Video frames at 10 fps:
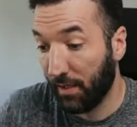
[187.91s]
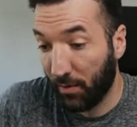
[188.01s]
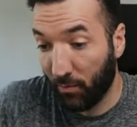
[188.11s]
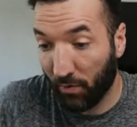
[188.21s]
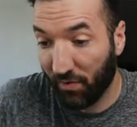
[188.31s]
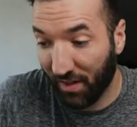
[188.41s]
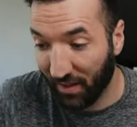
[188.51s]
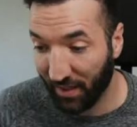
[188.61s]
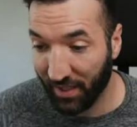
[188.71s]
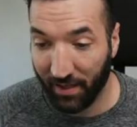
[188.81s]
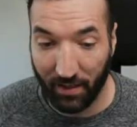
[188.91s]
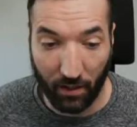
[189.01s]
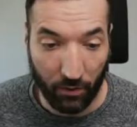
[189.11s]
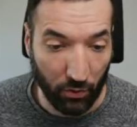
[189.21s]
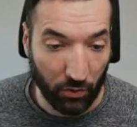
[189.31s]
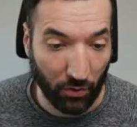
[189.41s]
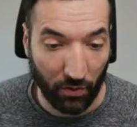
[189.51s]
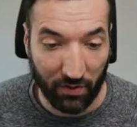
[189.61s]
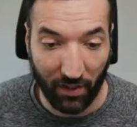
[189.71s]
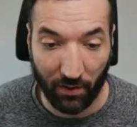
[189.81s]
We're still in neutral
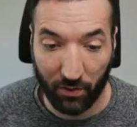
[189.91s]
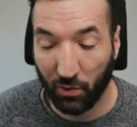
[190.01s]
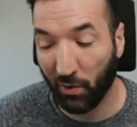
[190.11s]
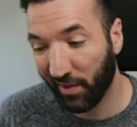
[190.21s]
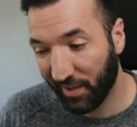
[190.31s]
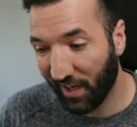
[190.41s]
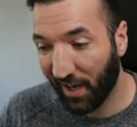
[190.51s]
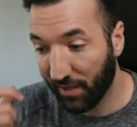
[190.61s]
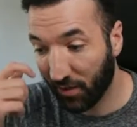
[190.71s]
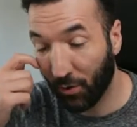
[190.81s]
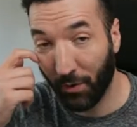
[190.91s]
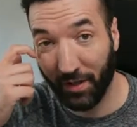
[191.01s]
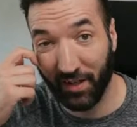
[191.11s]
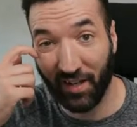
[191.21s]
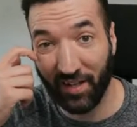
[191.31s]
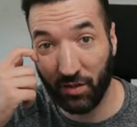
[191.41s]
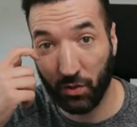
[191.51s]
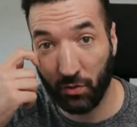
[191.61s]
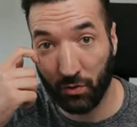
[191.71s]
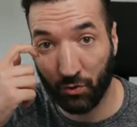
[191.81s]
territory, kind of going
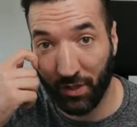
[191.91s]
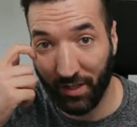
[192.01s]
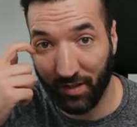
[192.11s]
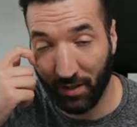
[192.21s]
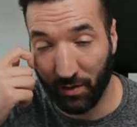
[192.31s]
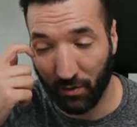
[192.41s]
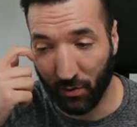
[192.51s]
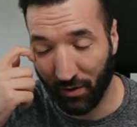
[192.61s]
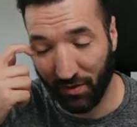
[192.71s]
into greed territory.